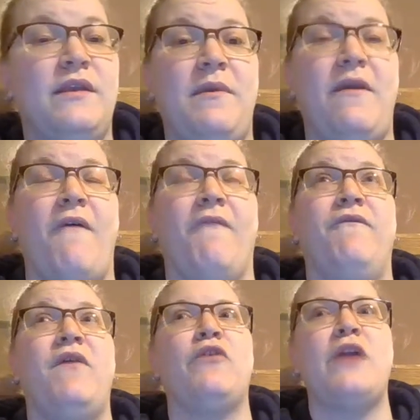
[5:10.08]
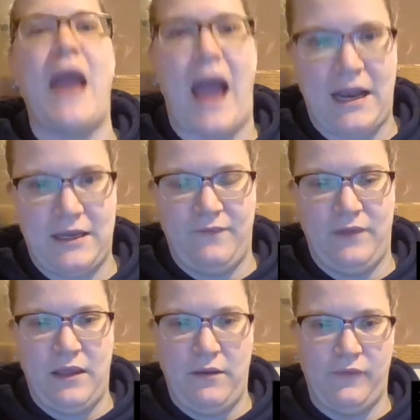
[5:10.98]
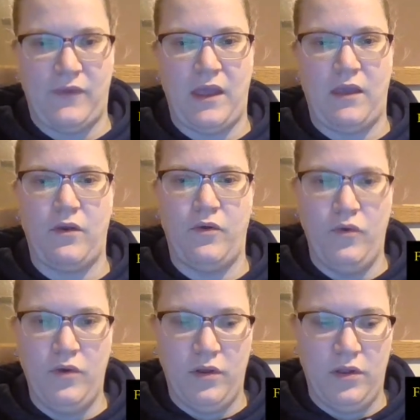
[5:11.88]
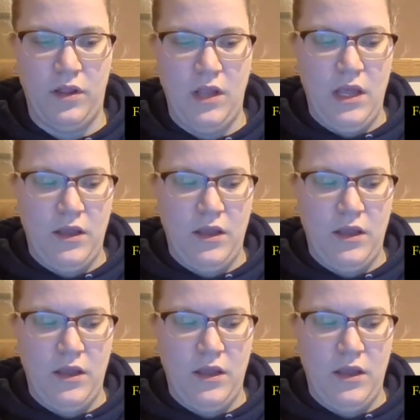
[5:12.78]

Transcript: to be very actively using Google